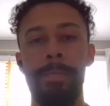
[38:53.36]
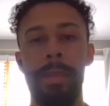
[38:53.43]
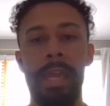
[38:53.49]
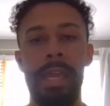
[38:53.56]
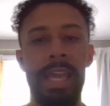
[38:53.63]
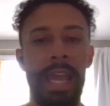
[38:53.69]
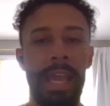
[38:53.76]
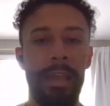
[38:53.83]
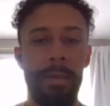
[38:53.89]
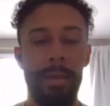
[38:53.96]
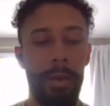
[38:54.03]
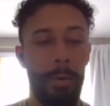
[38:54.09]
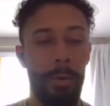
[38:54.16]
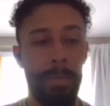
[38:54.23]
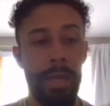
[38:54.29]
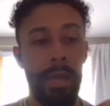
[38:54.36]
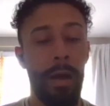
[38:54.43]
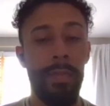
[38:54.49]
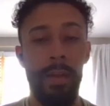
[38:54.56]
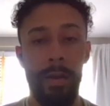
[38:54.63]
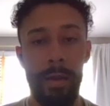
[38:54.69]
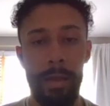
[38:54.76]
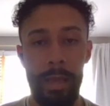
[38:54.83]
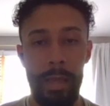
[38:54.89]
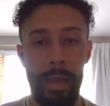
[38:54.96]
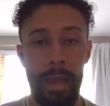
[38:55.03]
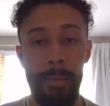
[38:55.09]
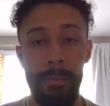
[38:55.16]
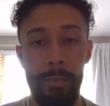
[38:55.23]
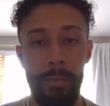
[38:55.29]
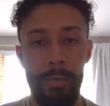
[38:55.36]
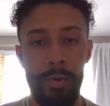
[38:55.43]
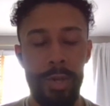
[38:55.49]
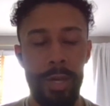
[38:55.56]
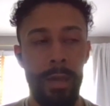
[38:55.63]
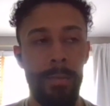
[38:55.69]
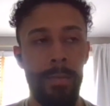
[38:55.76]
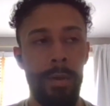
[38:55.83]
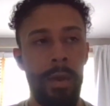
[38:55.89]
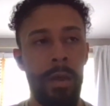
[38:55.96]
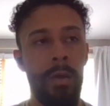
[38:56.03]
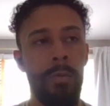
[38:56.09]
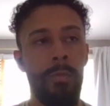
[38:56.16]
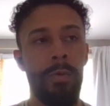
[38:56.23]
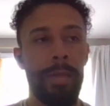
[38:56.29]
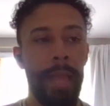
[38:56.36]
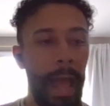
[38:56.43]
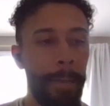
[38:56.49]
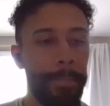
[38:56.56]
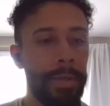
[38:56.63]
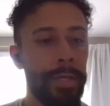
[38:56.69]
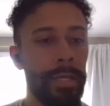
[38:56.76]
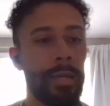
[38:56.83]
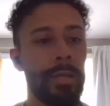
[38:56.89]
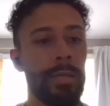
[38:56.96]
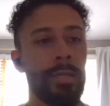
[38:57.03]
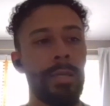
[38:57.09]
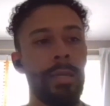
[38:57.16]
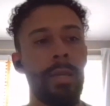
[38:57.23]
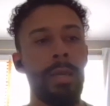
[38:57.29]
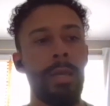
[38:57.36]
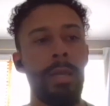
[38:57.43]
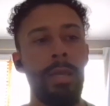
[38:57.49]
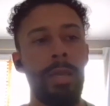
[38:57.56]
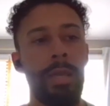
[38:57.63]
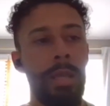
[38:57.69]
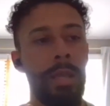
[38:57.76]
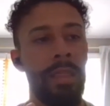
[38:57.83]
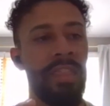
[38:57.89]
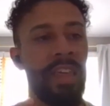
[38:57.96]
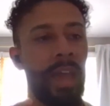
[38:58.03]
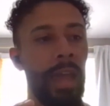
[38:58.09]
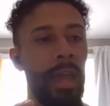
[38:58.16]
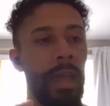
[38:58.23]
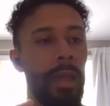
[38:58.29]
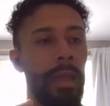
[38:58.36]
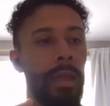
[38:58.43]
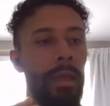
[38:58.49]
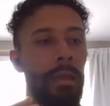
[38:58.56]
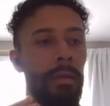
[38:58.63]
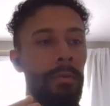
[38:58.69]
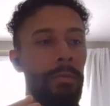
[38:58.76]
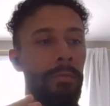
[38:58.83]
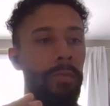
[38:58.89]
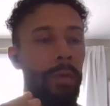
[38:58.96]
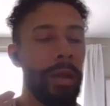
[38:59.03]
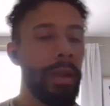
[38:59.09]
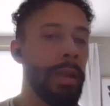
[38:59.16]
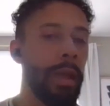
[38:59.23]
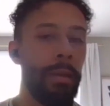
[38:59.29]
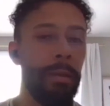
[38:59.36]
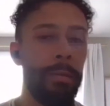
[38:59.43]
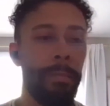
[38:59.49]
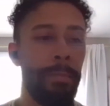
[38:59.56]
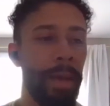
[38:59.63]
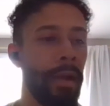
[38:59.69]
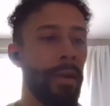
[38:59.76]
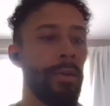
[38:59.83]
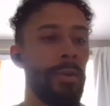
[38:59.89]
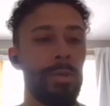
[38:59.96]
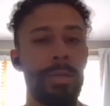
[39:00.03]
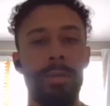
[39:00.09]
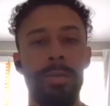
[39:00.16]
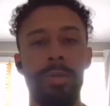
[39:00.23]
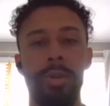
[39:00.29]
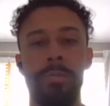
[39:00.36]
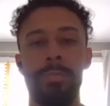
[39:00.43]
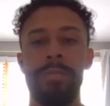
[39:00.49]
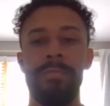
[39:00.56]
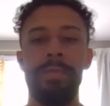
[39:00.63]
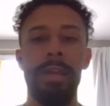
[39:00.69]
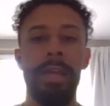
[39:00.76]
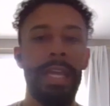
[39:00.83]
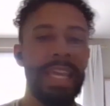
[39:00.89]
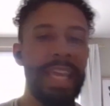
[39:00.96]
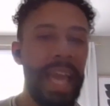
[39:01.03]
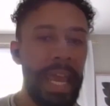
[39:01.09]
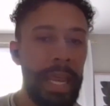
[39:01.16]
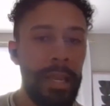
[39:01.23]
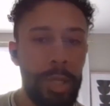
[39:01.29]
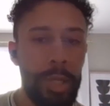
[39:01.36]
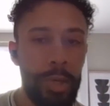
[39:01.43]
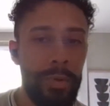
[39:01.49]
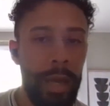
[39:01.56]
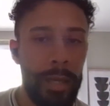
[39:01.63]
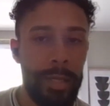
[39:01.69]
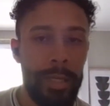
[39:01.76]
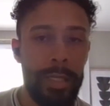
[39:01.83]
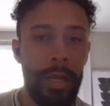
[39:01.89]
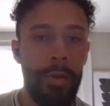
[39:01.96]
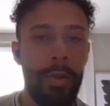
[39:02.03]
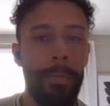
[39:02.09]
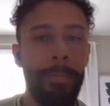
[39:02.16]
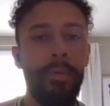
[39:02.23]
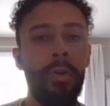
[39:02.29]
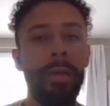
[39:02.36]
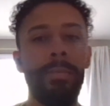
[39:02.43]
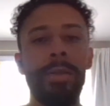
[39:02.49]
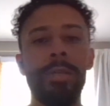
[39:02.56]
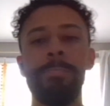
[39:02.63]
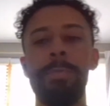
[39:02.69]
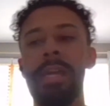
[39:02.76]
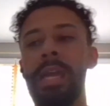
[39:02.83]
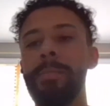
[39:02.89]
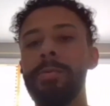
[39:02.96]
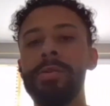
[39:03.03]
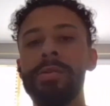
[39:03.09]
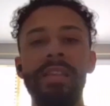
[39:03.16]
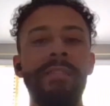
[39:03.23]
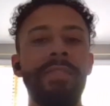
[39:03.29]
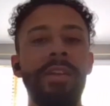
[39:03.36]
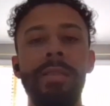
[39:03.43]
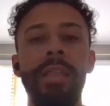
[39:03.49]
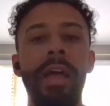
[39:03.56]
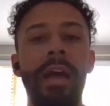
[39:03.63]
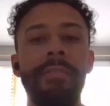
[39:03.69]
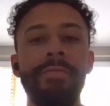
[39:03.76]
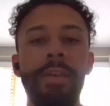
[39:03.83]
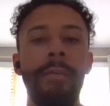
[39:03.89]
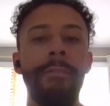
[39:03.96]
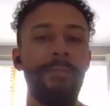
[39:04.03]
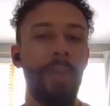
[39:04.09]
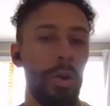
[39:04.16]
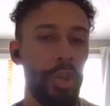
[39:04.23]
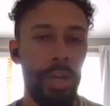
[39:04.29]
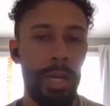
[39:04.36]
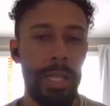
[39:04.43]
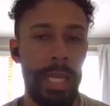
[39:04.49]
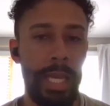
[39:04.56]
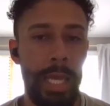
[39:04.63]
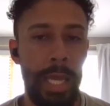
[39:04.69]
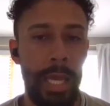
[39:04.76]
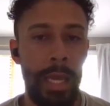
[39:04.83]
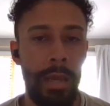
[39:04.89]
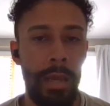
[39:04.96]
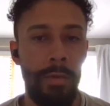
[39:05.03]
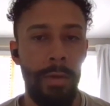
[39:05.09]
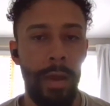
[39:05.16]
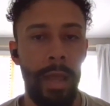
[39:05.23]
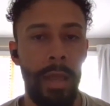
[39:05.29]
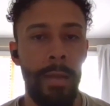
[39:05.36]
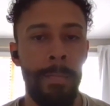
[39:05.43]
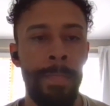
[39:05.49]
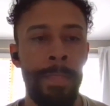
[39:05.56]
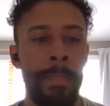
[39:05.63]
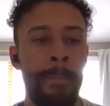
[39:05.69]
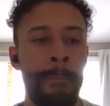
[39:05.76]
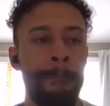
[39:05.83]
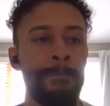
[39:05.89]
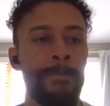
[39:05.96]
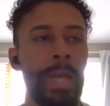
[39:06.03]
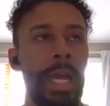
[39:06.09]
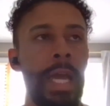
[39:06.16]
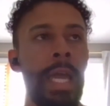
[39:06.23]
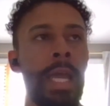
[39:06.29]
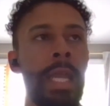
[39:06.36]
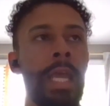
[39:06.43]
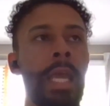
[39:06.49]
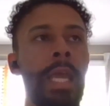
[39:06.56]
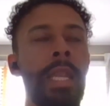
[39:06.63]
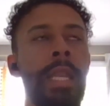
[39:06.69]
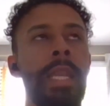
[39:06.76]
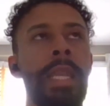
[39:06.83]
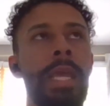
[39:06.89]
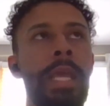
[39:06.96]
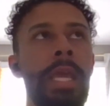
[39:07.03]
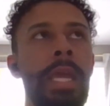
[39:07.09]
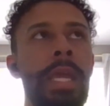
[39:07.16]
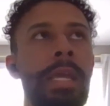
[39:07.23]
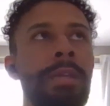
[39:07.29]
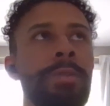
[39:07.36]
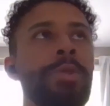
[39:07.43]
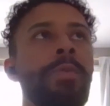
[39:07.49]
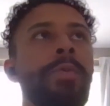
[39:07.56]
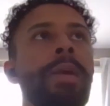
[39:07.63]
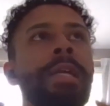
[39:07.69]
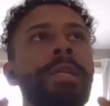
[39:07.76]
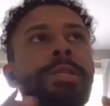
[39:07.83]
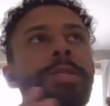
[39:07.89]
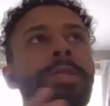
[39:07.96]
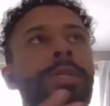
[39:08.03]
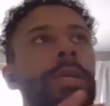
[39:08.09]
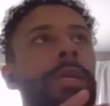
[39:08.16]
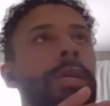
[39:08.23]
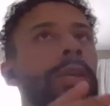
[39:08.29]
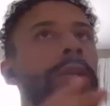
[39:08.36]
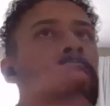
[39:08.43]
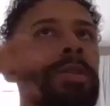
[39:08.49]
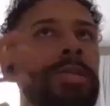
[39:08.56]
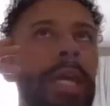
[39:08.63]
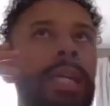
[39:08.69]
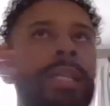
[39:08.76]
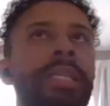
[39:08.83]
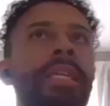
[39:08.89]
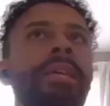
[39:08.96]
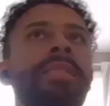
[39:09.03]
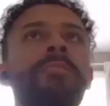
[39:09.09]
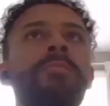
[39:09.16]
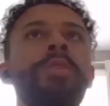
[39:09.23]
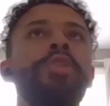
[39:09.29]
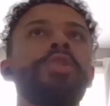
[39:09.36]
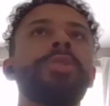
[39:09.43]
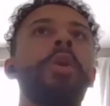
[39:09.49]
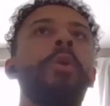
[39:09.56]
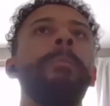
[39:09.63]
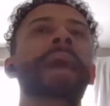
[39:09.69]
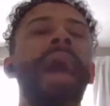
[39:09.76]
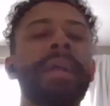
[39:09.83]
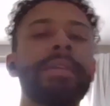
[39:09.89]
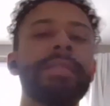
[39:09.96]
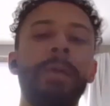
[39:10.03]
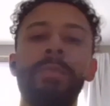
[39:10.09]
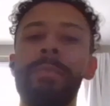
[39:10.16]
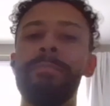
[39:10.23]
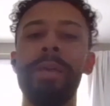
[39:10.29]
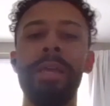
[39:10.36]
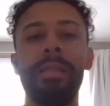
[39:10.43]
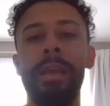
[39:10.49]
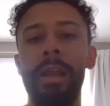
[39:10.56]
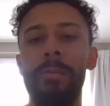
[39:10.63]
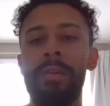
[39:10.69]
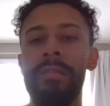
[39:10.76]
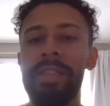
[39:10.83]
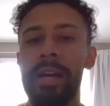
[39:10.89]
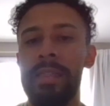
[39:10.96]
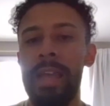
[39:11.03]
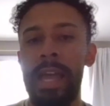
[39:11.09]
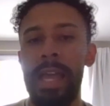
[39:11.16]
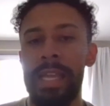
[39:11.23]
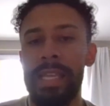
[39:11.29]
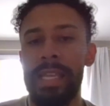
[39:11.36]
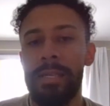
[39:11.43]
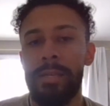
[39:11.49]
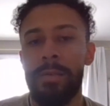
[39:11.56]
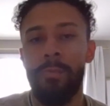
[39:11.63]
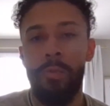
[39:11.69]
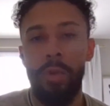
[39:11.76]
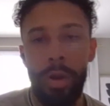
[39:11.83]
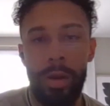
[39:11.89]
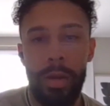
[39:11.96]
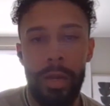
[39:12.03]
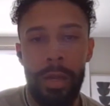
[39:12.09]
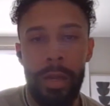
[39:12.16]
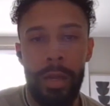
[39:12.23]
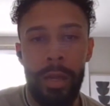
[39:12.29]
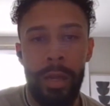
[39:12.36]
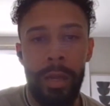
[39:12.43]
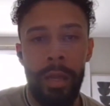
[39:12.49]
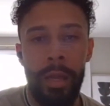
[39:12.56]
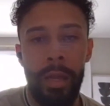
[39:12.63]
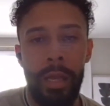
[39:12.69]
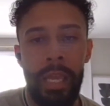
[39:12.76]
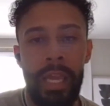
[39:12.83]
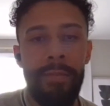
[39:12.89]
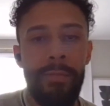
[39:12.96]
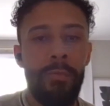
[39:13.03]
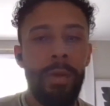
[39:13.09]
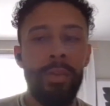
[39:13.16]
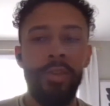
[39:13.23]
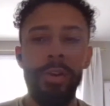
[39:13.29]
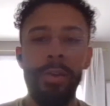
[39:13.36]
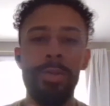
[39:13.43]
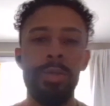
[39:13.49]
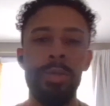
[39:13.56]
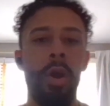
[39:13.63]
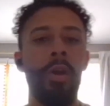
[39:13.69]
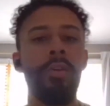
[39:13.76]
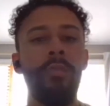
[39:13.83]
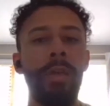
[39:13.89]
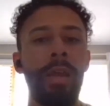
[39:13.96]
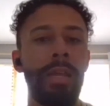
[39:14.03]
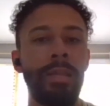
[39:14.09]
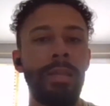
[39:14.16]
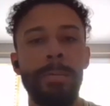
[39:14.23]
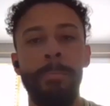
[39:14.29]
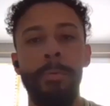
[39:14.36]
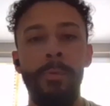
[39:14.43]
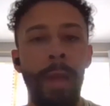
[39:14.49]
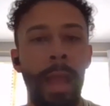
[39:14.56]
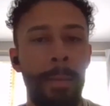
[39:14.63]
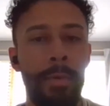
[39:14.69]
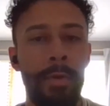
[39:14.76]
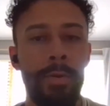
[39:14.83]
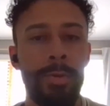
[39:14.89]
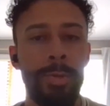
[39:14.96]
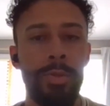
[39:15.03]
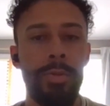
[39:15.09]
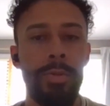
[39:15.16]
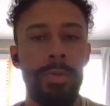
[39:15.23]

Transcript: engage, you know, be on their EM regime, what happens is they run into barriers in terms of getting to necessary appointments, being able to live their lives functionally, right? And so it's, you know, this idea that we should go back to that. We've been there, we've done that, it doesn't work. Even when judges are creating these parameters